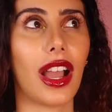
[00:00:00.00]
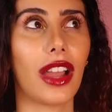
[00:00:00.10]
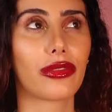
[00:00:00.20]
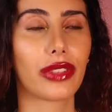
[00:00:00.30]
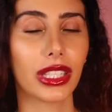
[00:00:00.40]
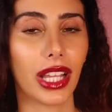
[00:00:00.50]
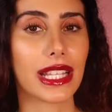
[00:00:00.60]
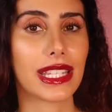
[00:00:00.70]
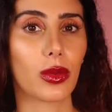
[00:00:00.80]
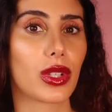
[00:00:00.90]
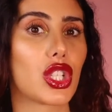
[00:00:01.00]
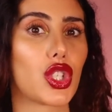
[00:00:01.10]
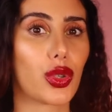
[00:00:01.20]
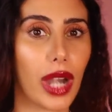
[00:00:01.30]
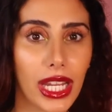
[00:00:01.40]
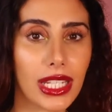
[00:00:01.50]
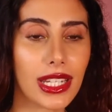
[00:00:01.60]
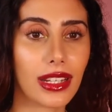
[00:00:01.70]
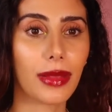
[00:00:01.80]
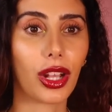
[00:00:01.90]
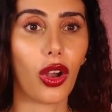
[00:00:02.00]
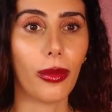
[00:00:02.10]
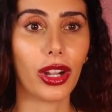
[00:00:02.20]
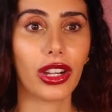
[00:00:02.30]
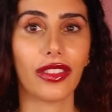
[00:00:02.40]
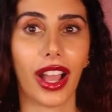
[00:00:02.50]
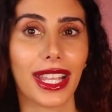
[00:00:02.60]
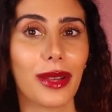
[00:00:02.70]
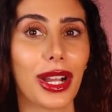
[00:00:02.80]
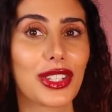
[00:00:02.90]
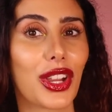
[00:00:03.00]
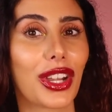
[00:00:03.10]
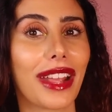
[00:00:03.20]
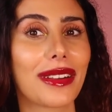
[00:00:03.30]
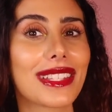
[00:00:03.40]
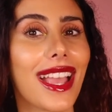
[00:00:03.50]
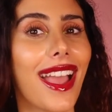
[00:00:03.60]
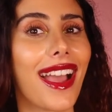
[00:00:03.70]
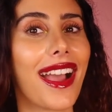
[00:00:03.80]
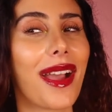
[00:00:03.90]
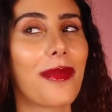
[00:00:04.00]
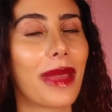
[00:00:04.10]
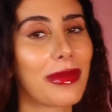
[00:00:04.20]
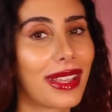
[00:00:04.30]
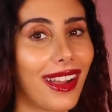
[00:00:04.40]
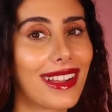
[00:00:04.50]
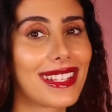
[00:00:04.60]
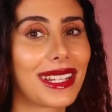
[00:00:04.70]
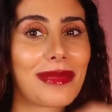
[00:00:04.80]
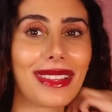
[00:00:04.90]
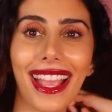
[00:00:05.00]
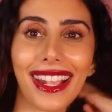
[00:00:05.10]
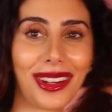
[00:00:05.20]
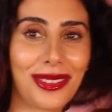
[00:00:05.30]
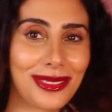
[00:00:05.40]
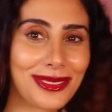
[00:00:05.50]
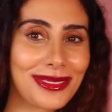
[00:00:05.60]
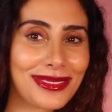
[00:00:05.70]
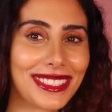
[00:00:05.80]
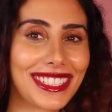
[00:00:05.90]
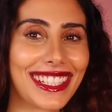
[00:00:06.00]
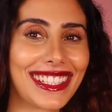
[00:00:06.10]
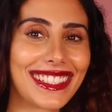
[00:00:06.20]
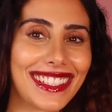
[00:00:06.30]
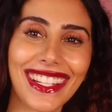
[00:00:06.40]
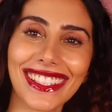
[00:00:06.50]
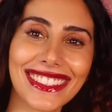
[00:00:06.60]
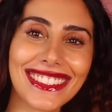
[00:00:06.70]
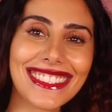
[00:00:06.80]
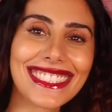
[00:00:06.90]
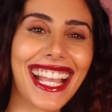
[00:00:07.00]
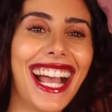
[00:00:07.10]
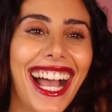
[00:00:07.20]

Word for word: I realized it was a trend. And I'm like, oh my God, if I get white toenails, maybe guys are gonna be like, oh, look at her nose.